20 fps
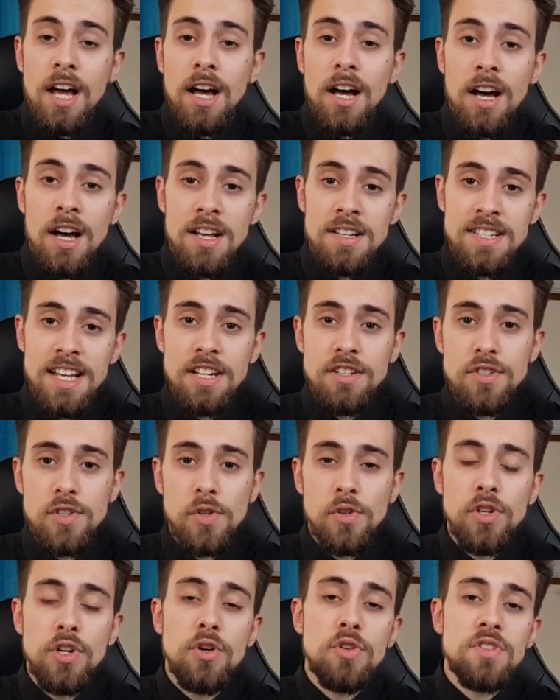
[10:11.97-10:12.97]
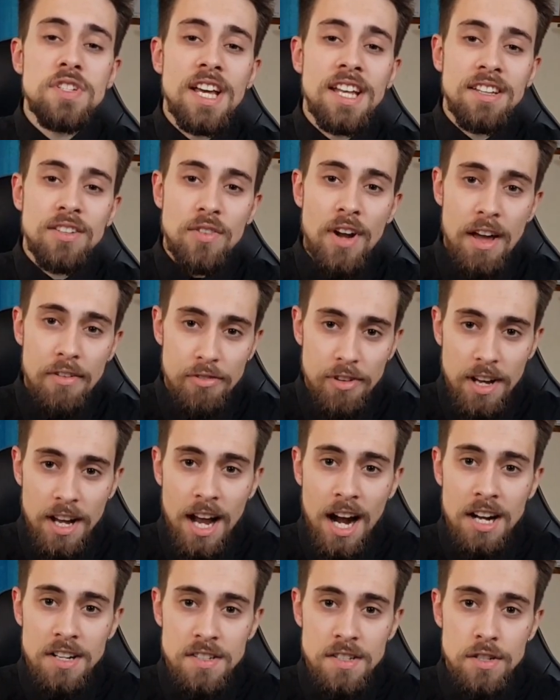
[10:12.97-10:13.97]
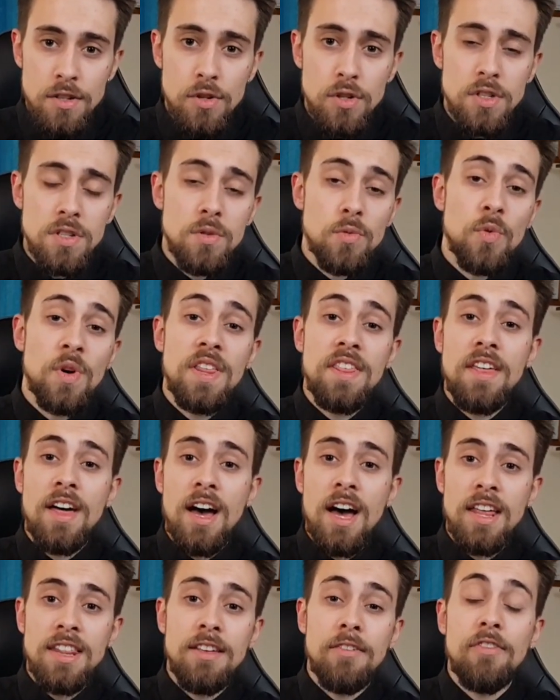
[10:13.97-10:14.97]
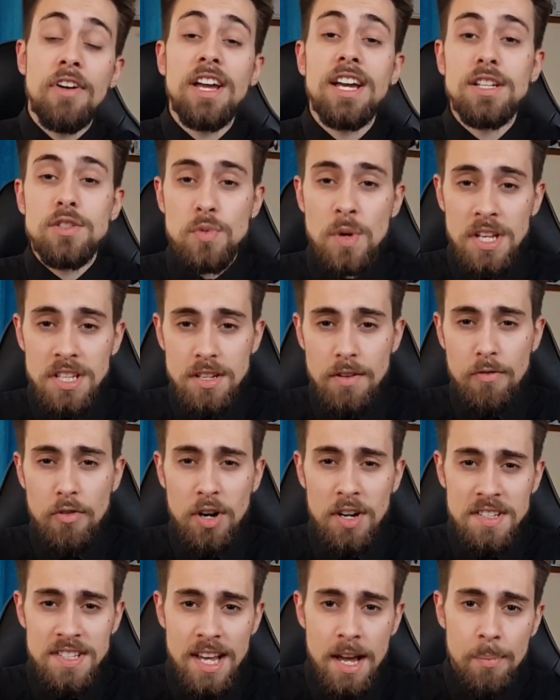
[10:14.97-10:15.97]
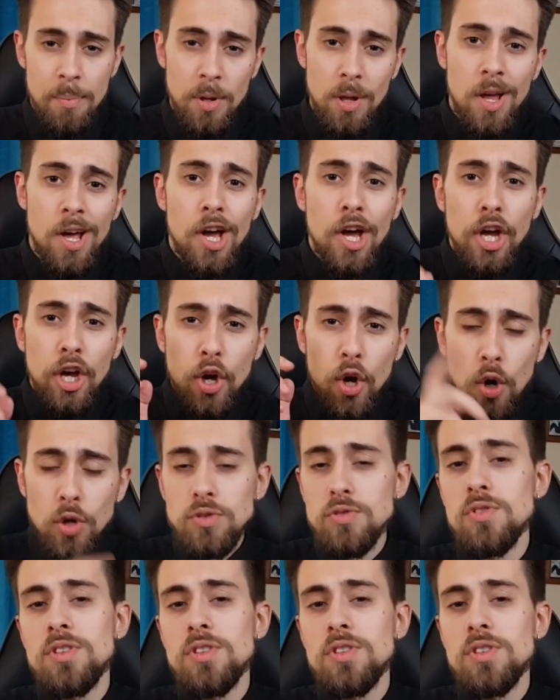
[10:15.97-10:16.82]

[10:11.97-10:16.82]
uh, Zen 2 news and graphic cards news with uh, the Vega 20 for example, go to